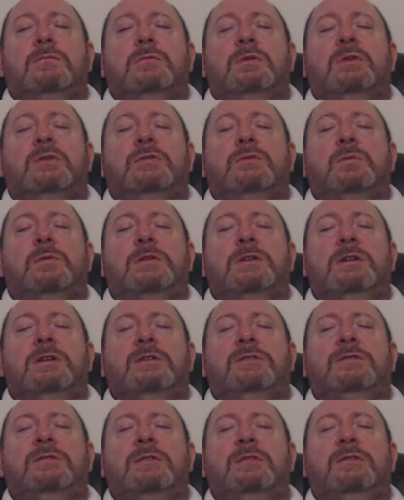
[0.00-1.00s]
Because when you're
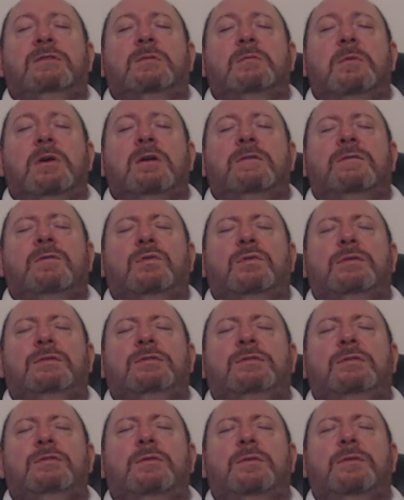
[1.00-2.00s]
listening to my
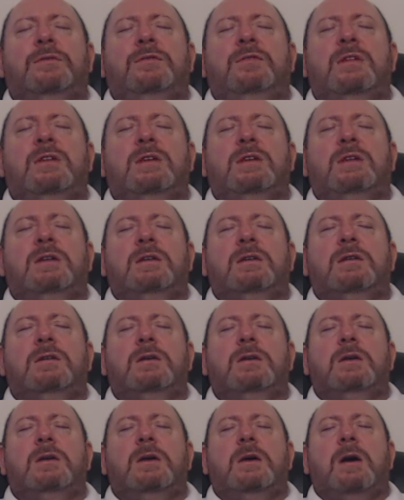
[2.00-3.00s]
voice, you're not thinking
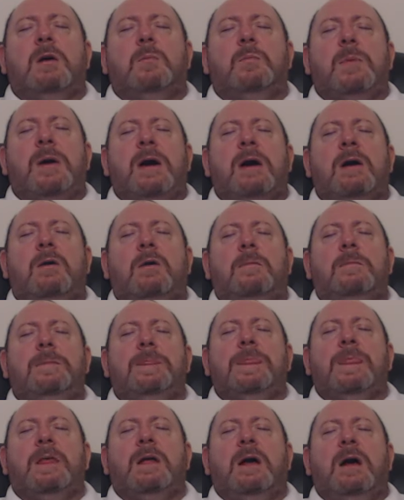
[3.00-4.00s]
about
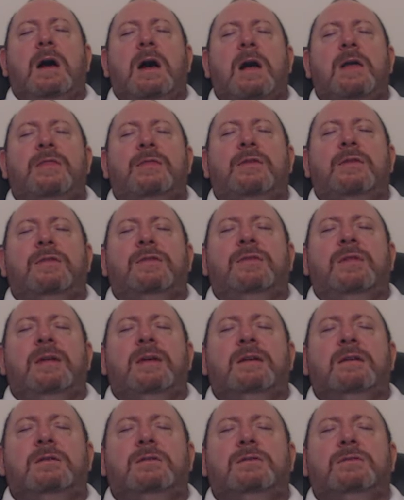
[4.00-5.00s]
other
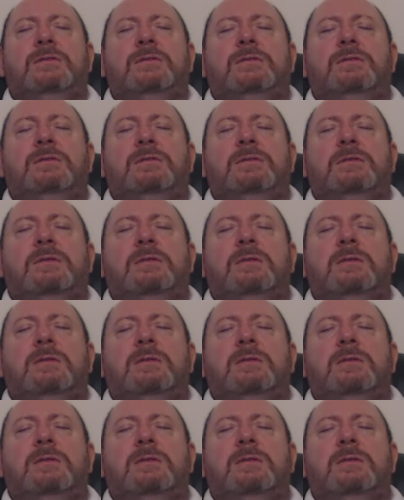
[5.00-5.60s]
things.